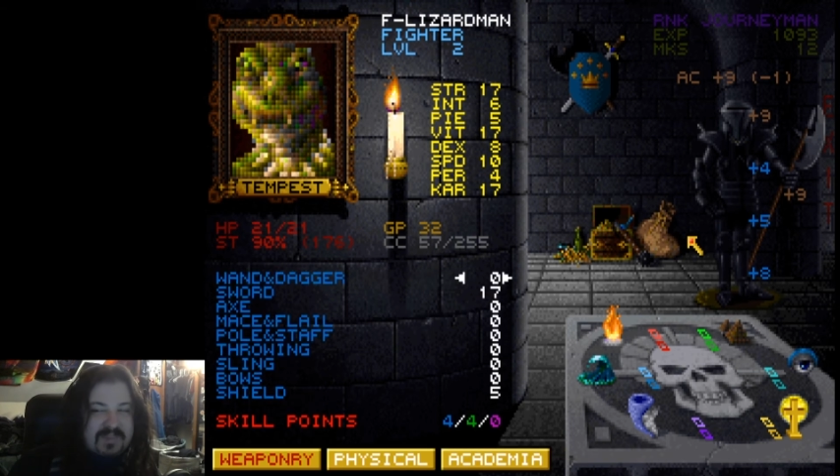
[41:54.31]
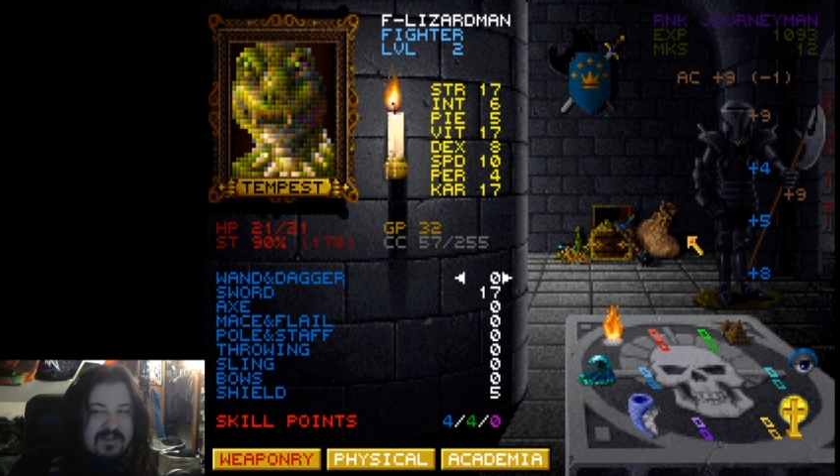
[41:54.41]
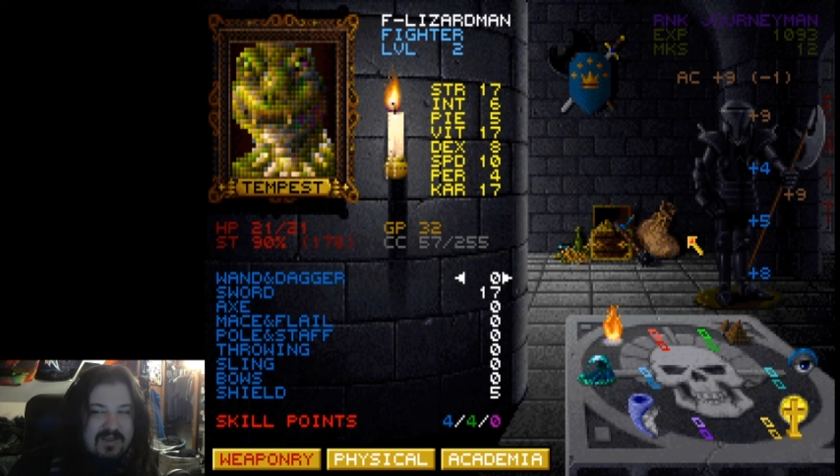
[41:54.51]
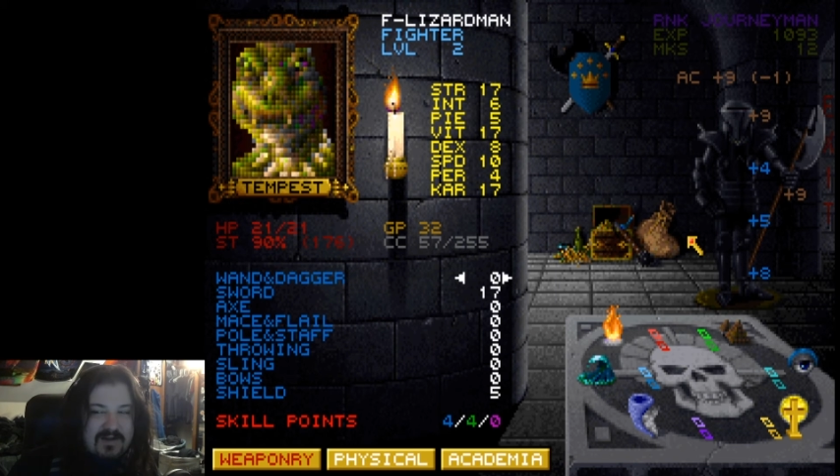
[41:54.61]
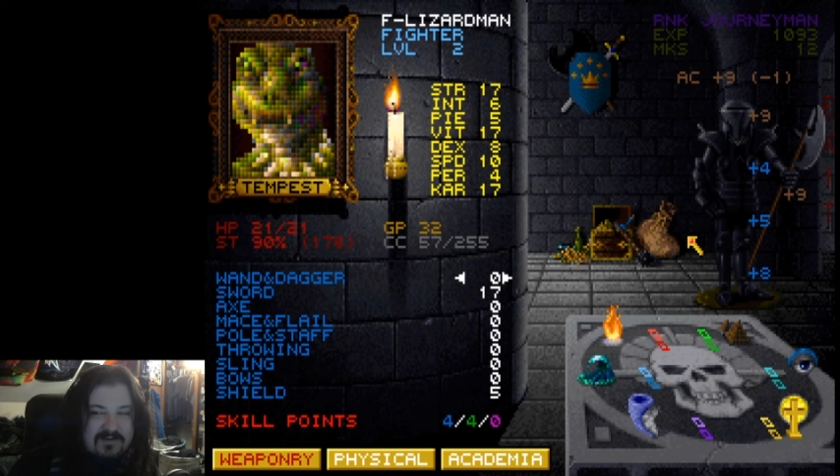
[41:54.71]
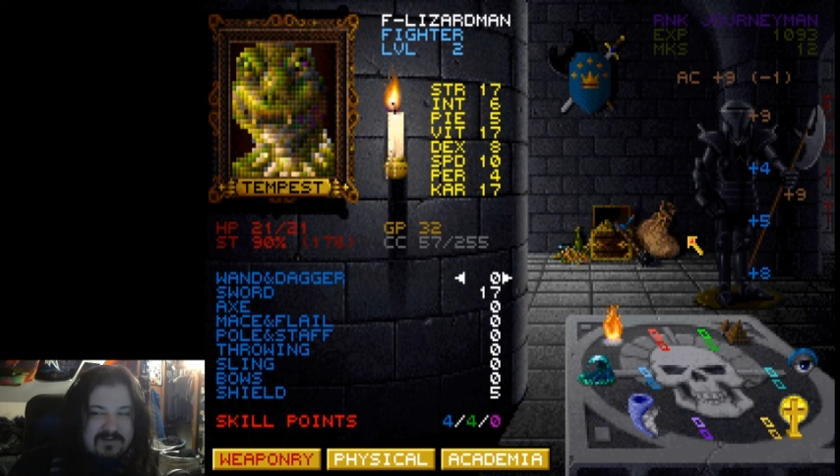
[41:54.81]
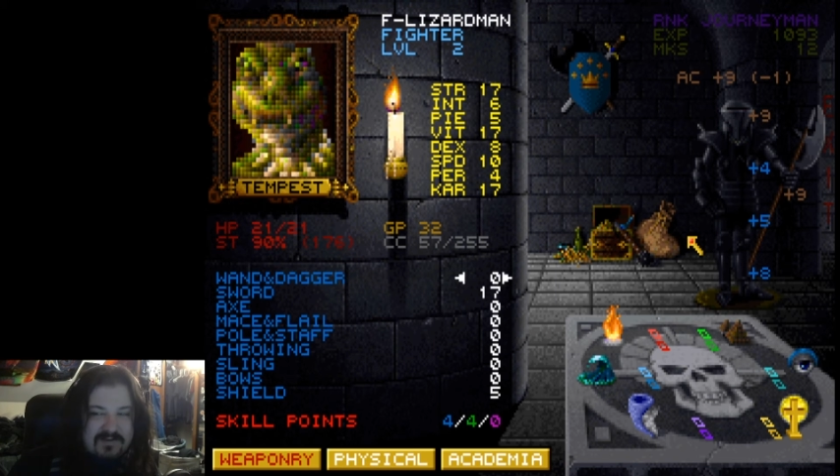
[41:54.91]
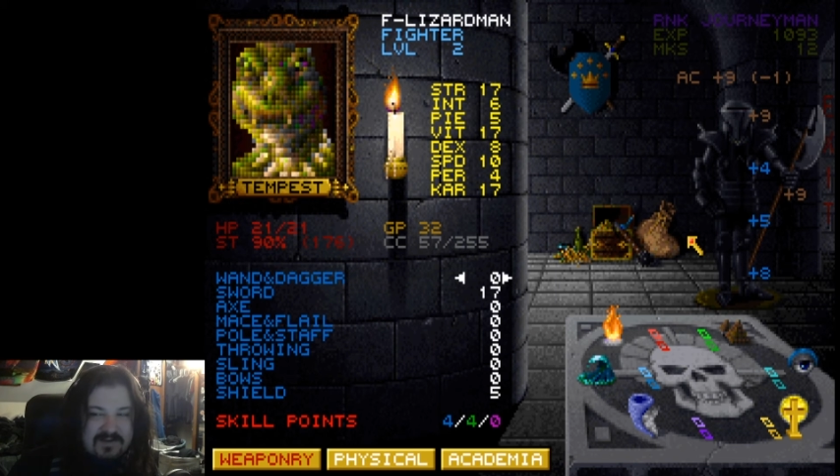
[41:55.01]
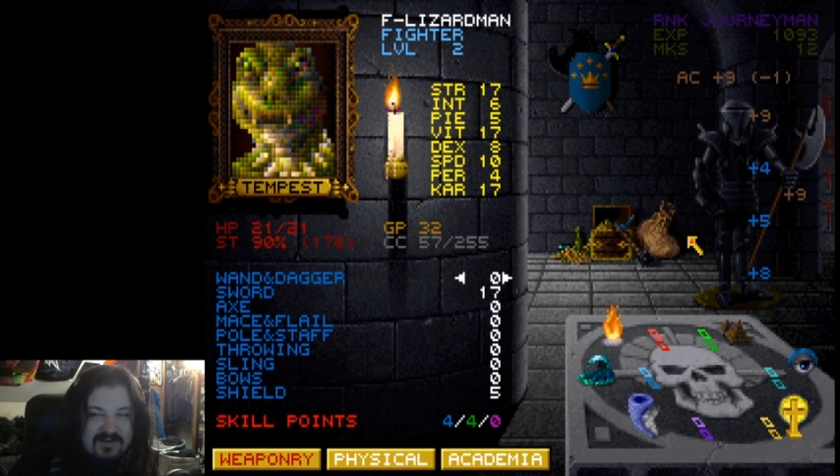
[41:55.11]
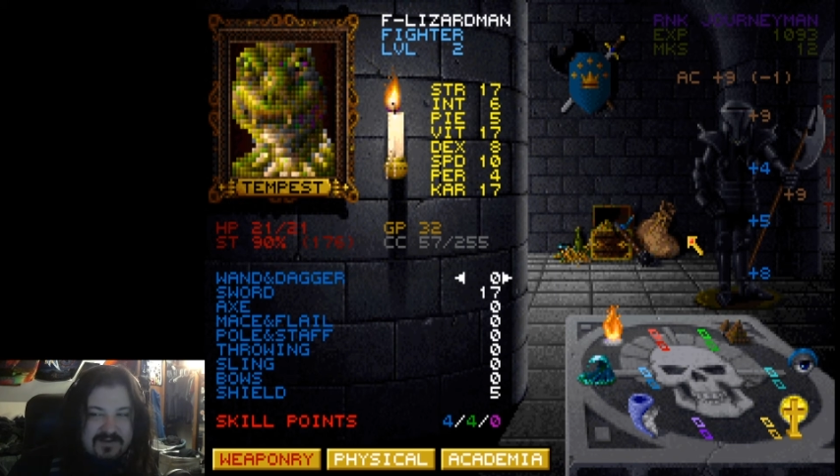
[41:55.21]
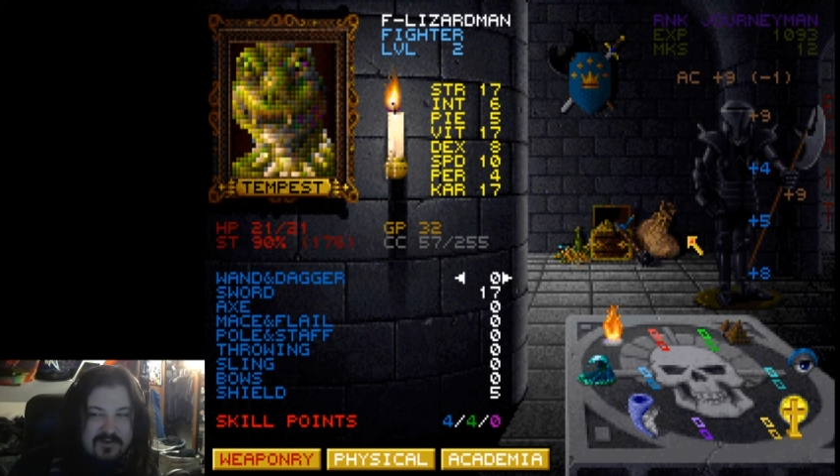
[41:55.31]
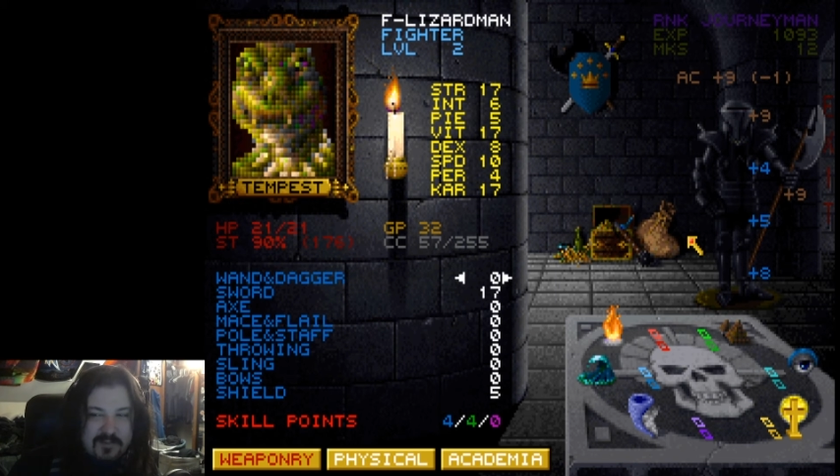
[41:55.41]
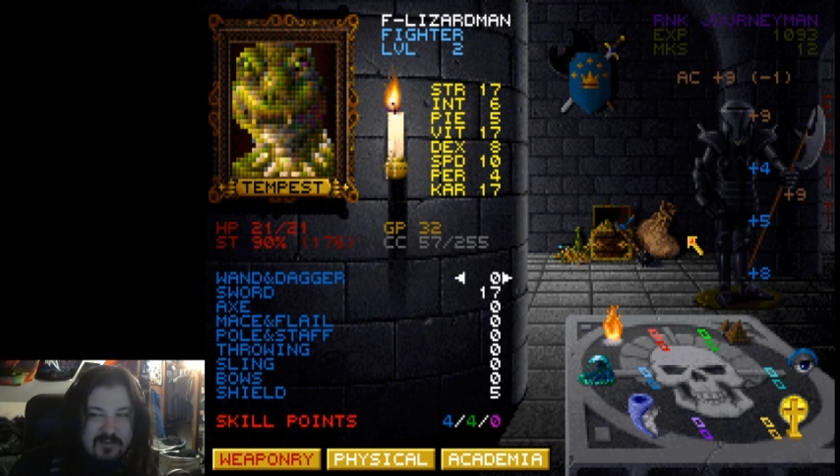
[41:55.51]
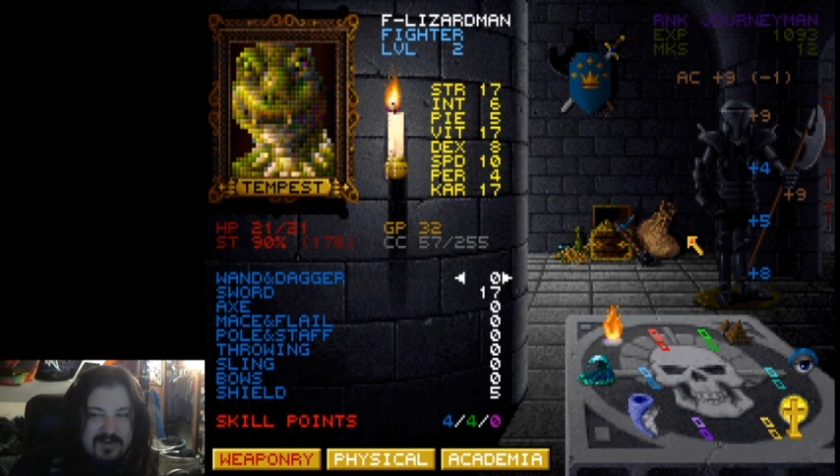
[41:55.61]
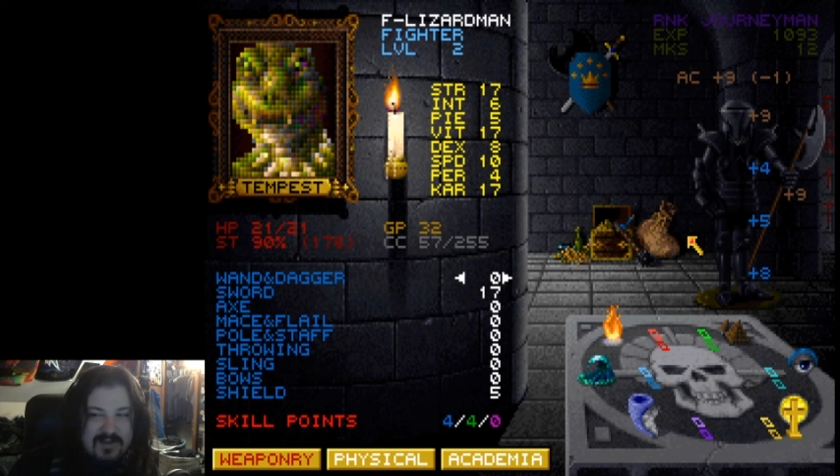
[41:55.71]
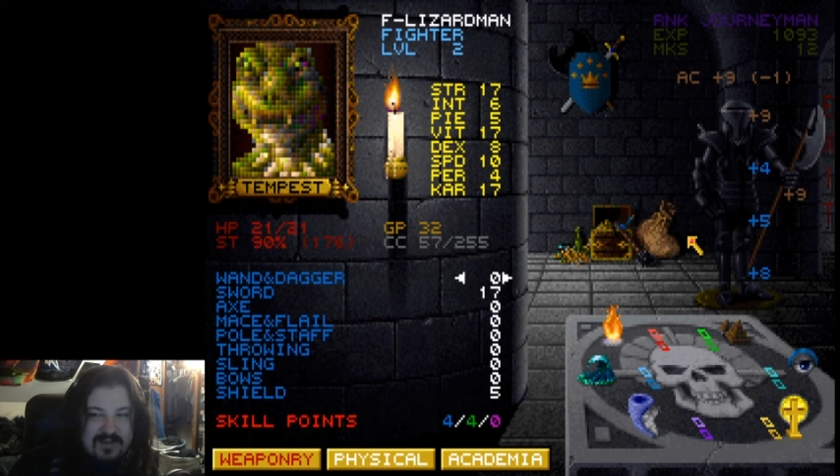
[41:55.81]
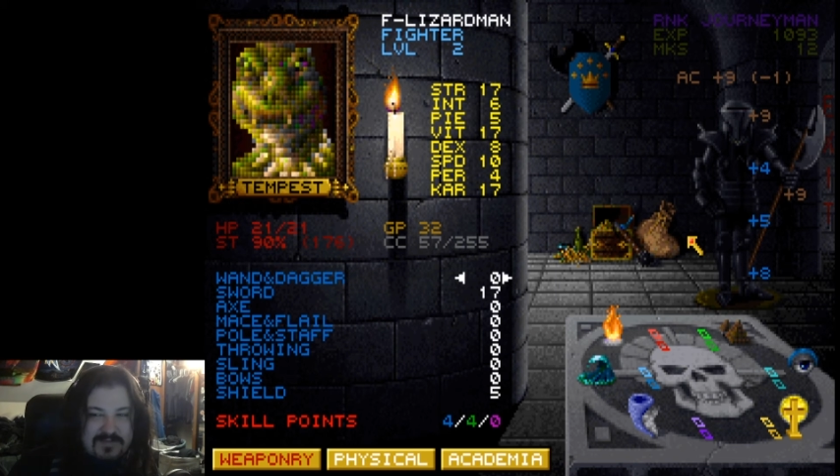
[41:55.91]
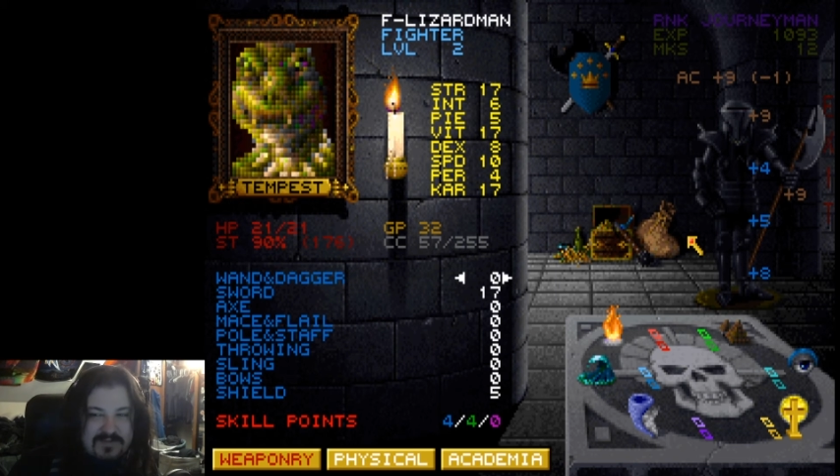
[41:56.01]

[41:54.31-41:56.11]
You hate the Kokobo minigames